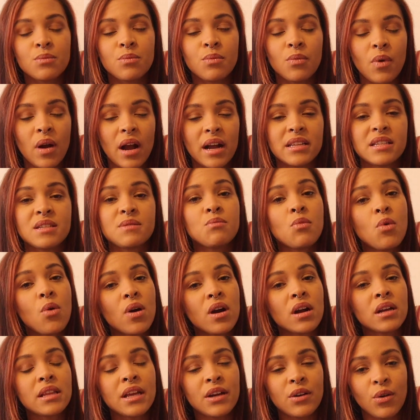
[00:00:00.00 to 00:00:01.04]
writes
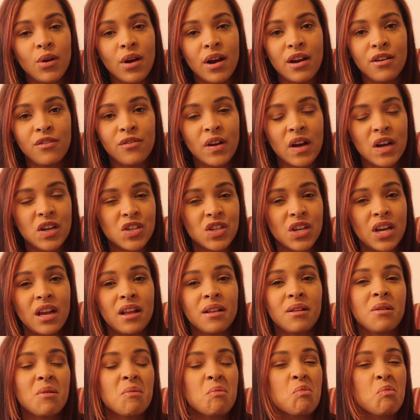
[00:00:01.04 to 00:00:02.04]
more literary fiction,